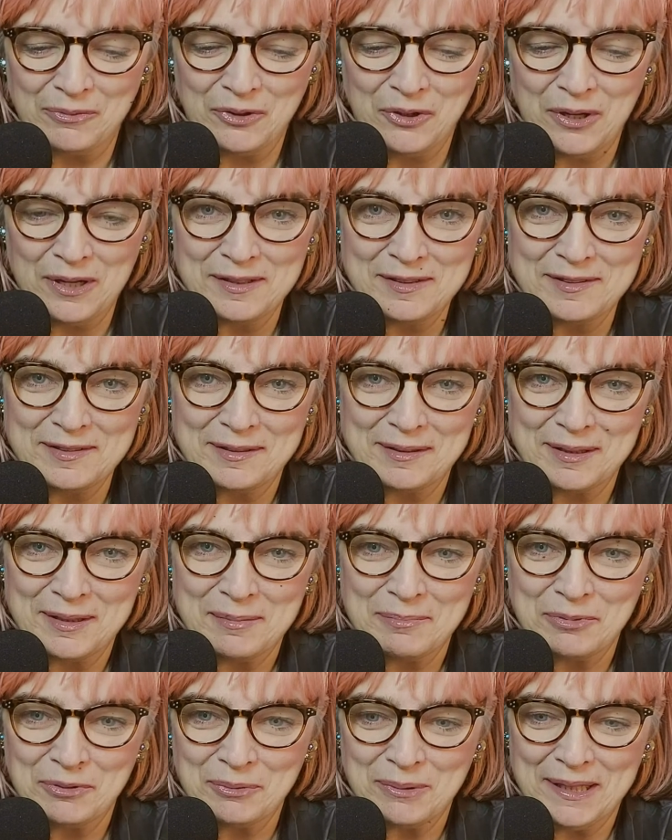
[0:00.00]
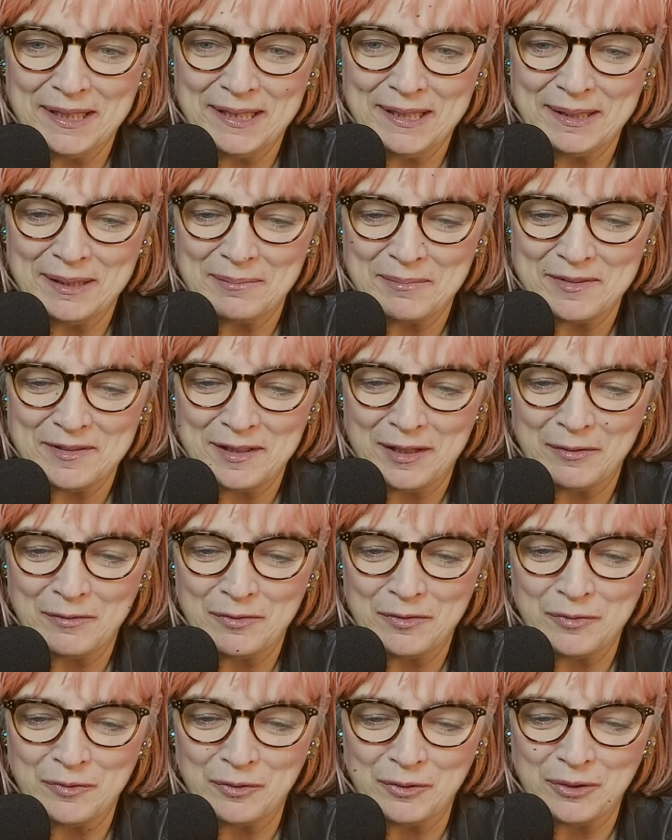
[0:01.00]
constantly berating
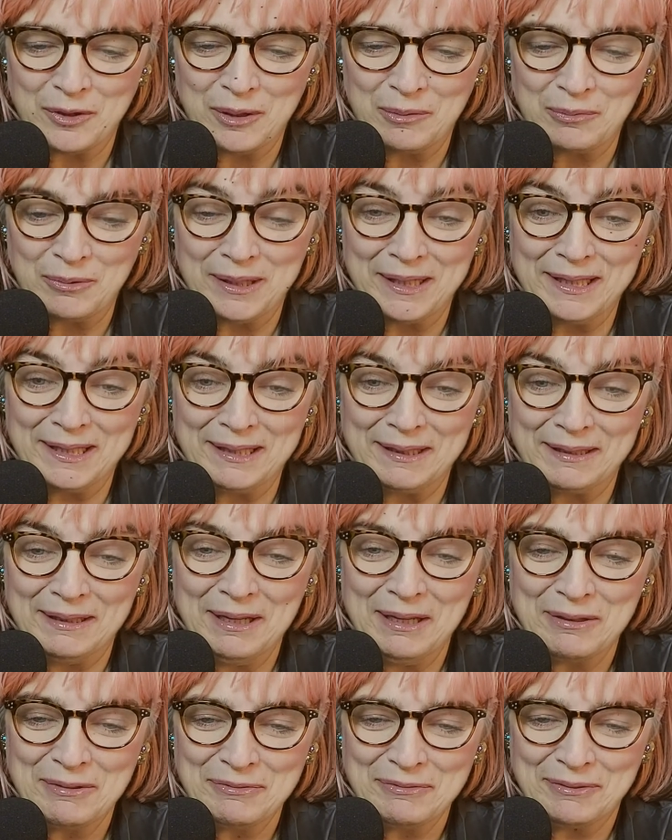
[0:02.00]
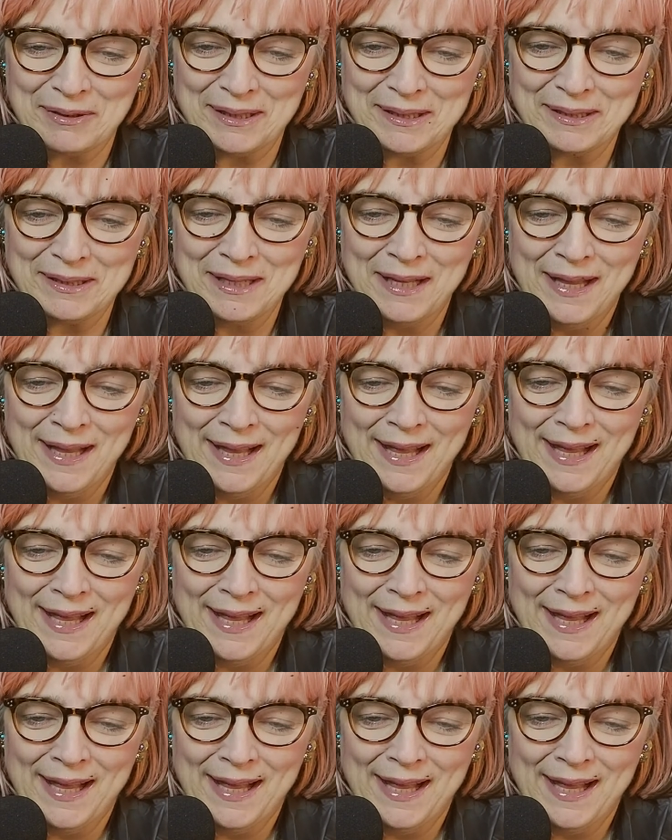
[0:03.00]
themselves for not writing enough, and